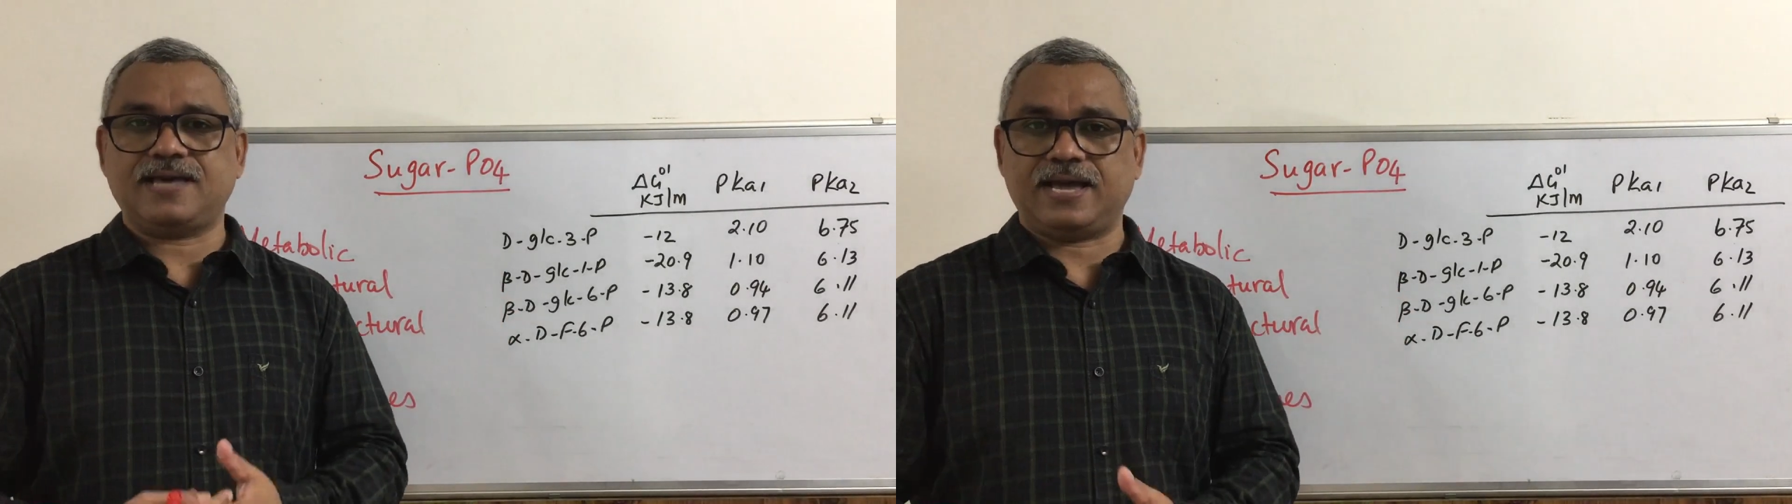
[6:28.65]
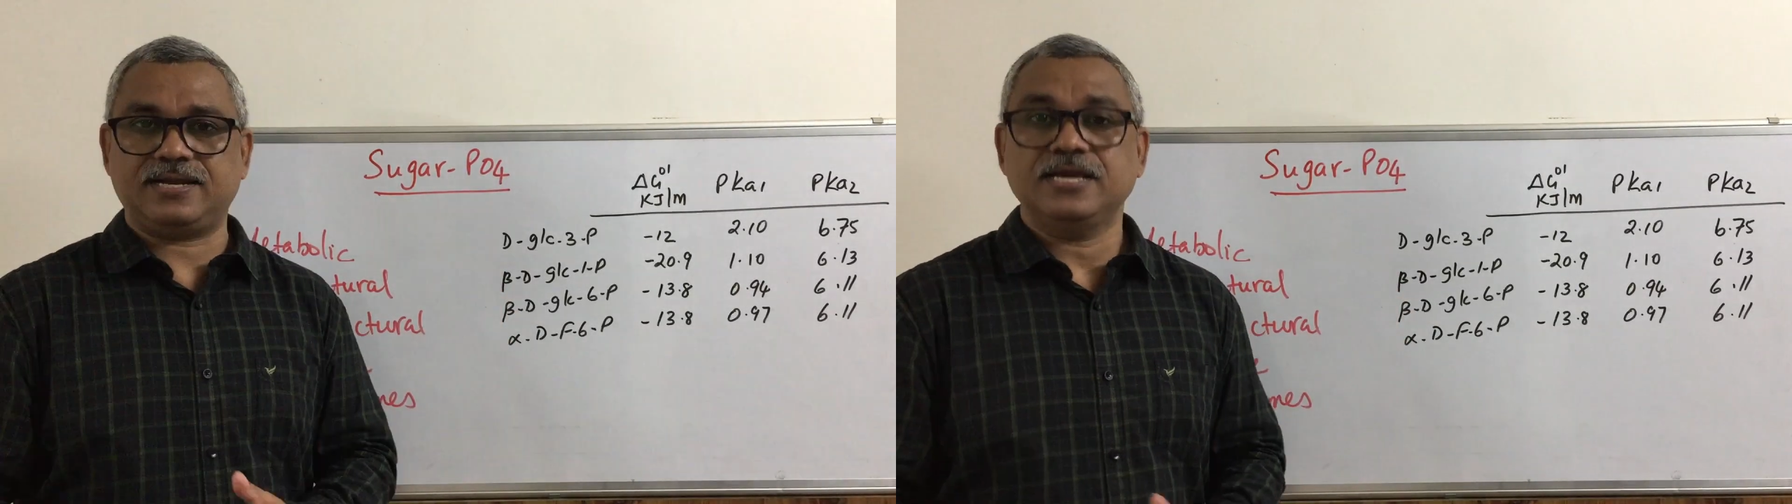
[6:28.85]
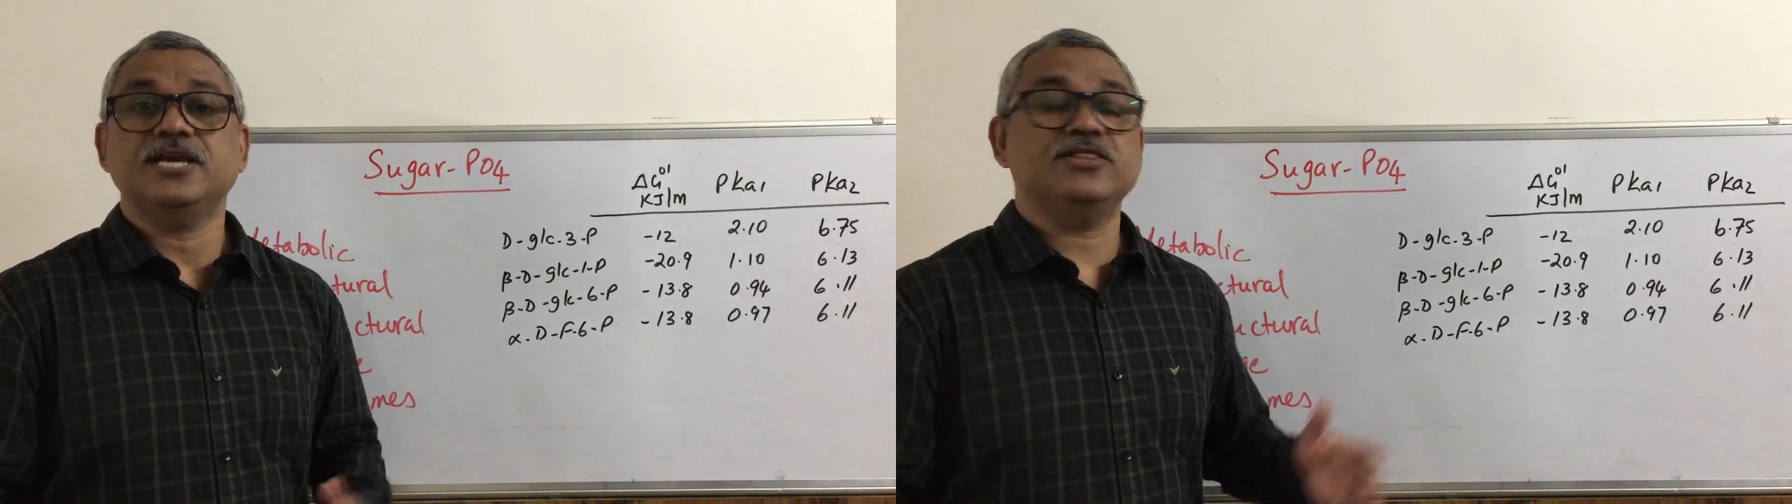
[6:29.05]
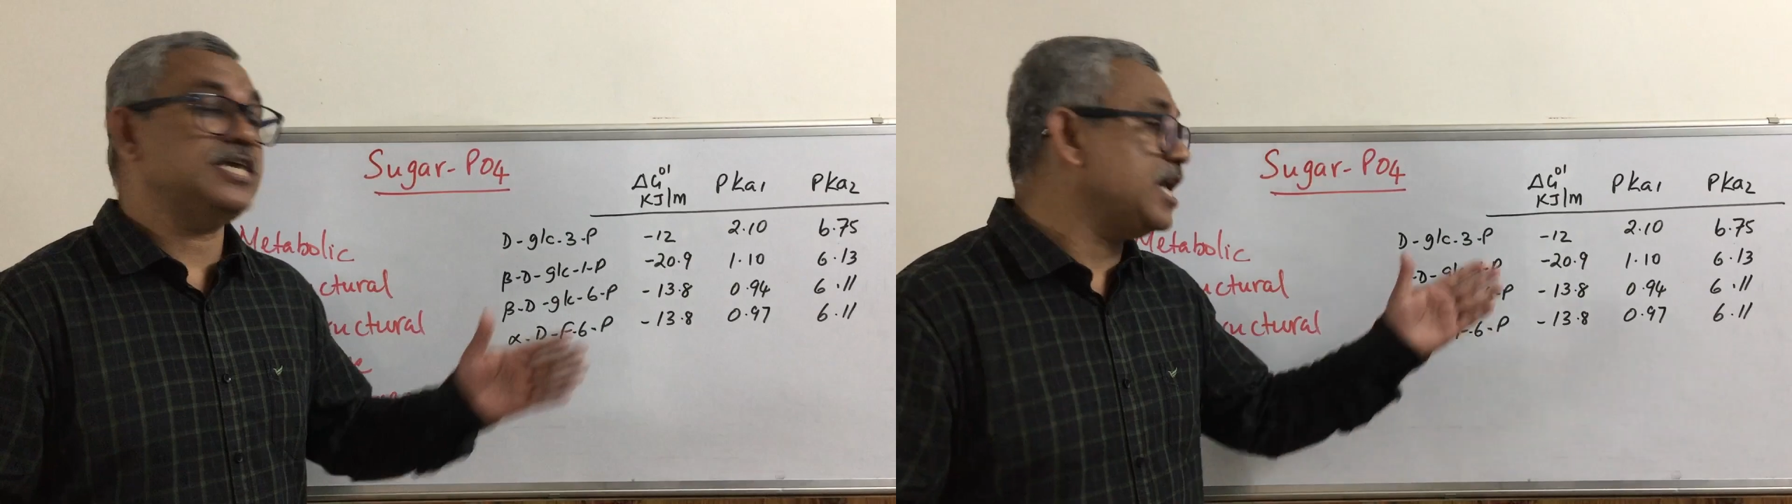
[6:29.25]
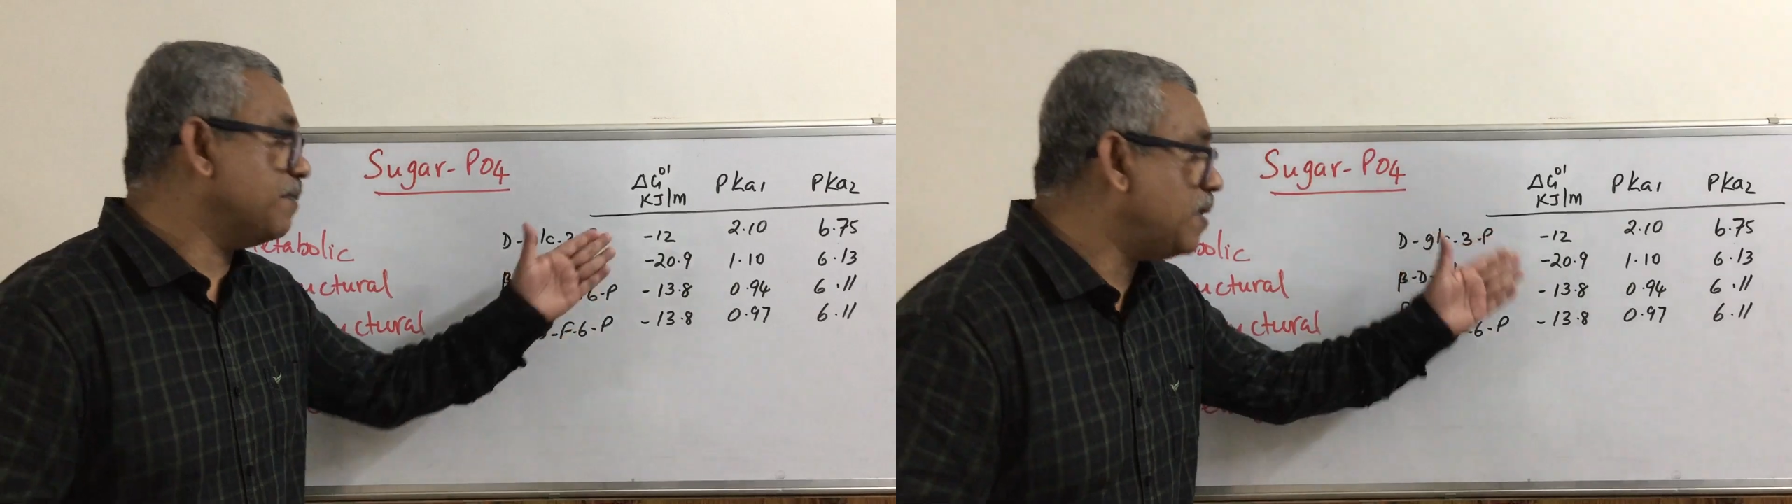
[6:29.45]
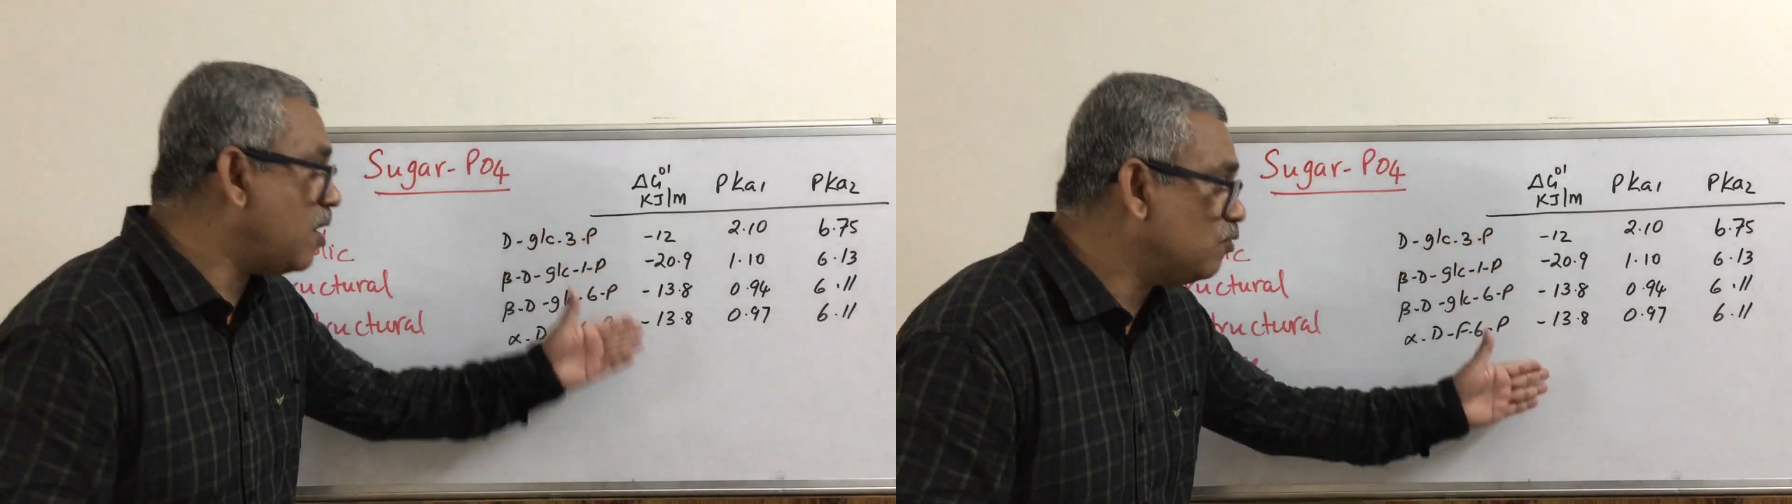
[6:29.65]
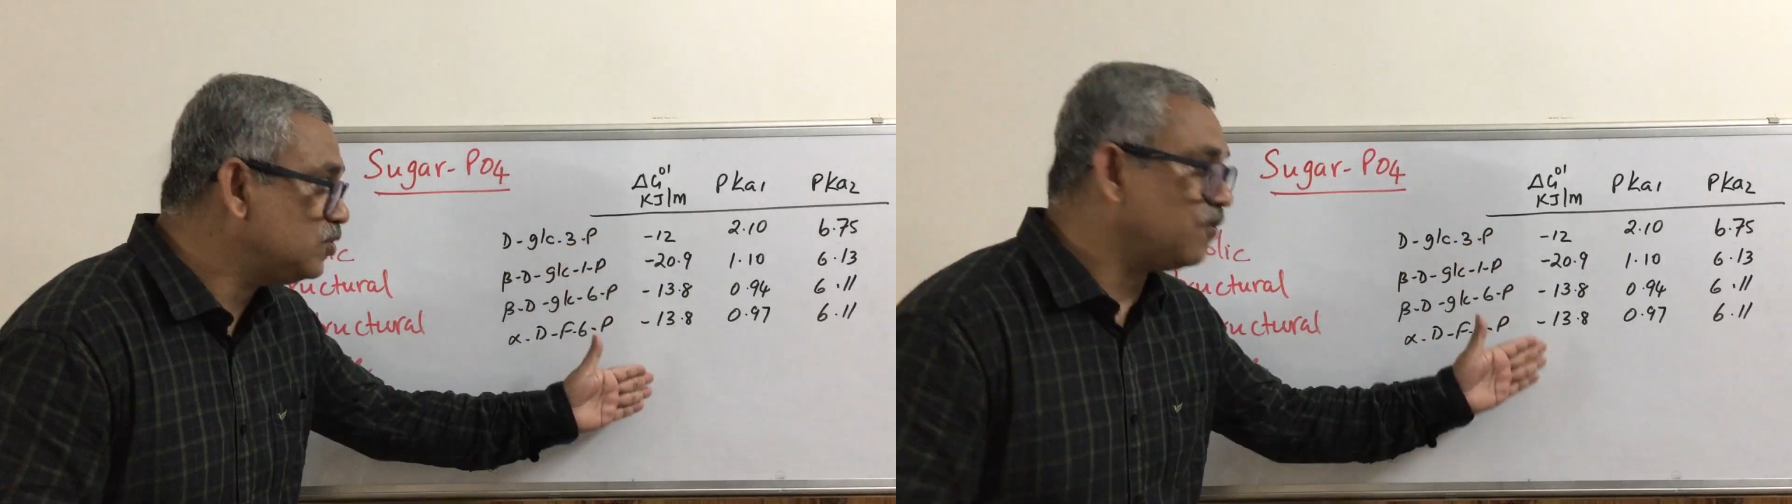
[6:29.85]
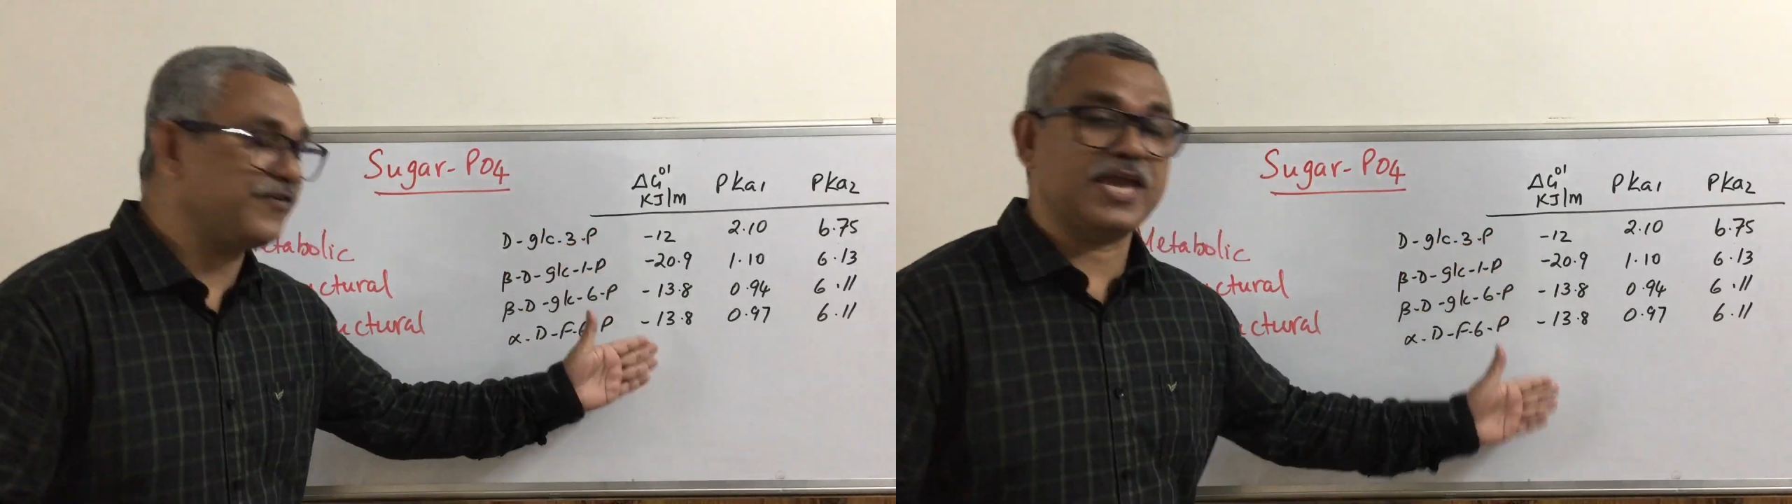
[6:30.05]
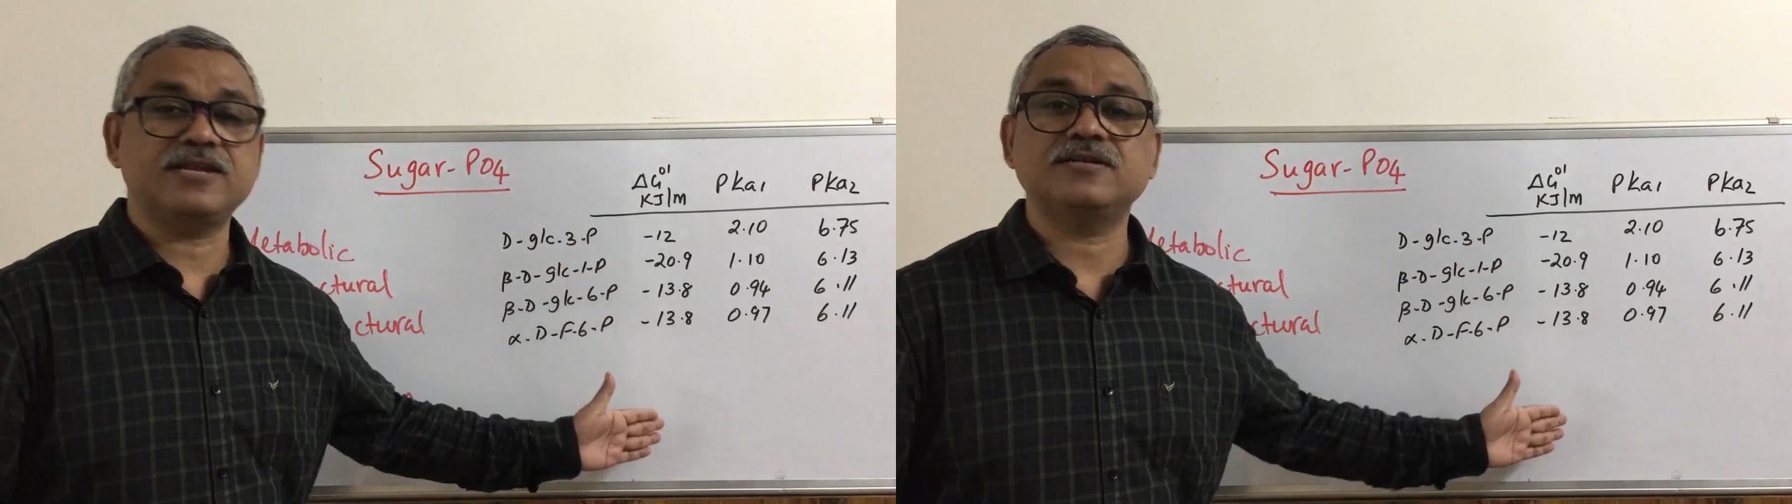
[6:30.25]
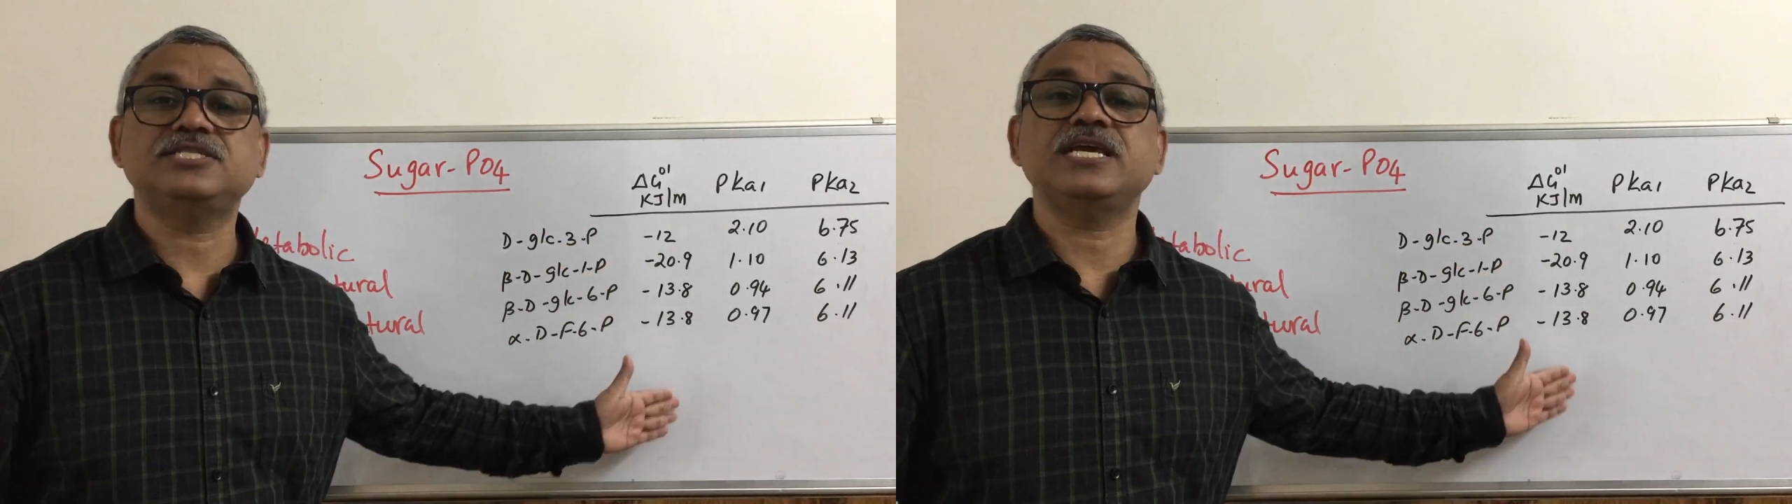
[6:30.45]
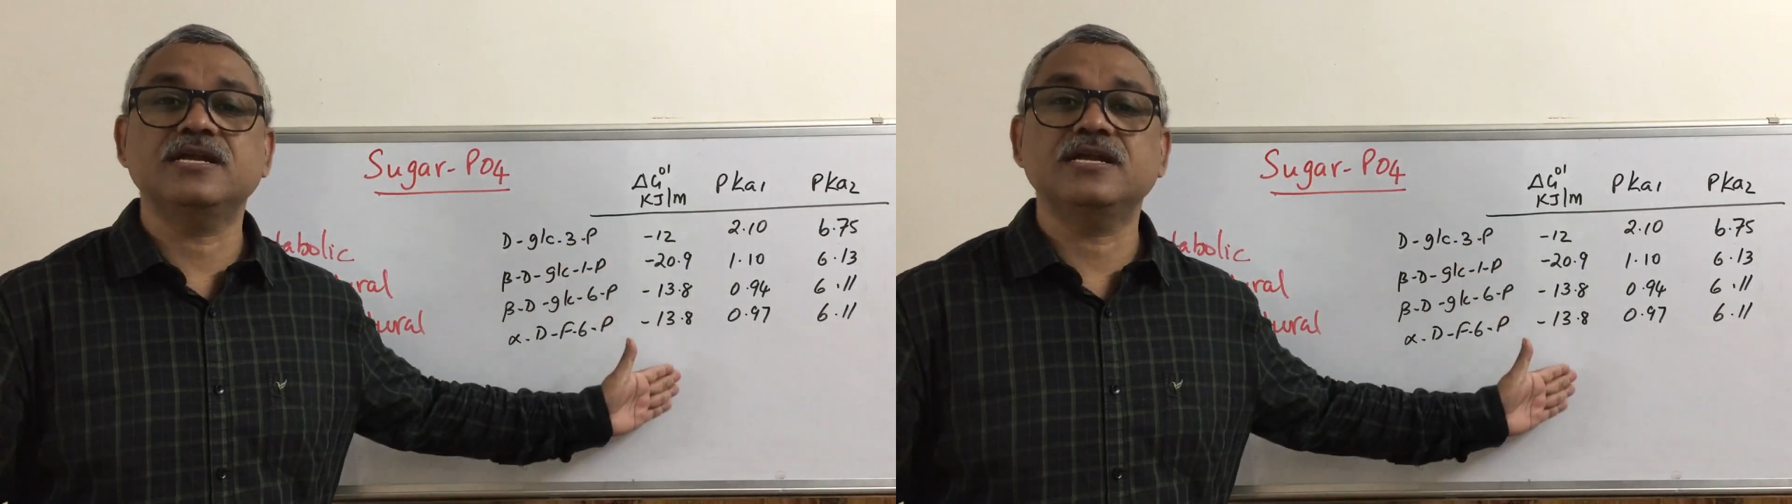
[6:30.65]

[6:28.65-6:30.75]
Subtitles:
that the amount of energy